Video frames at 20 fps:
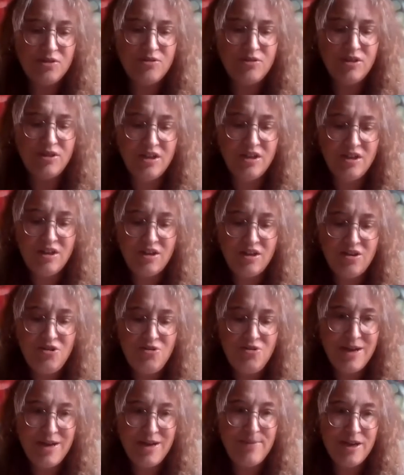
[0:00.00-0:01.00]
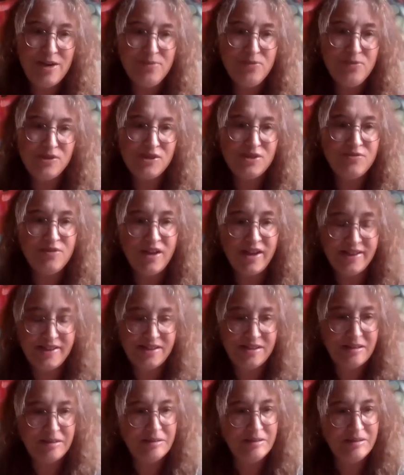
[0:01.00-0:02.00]
I thought, oh, maybe I'm not a
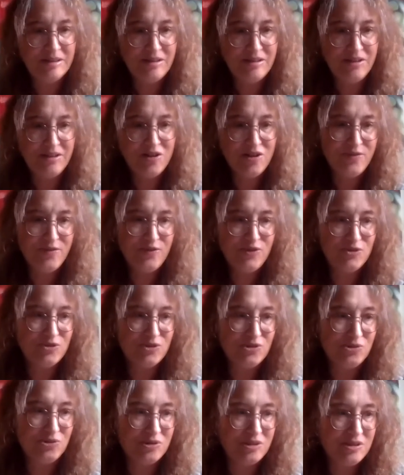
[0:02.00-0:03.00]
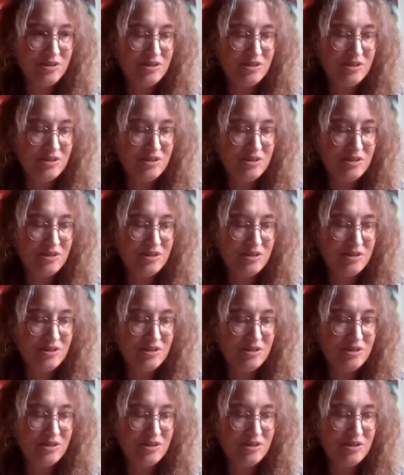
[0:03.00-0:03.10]
writer after all.